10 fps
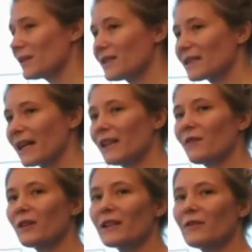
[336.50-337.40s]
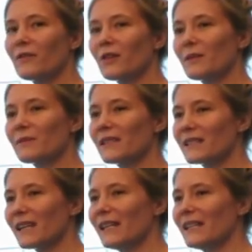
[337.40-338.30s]
this is kind of what informs
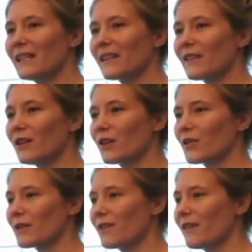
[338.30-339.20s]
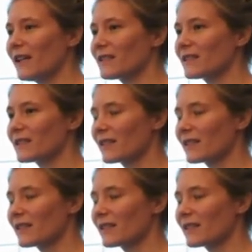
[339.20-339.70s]
this idea that there are three phases,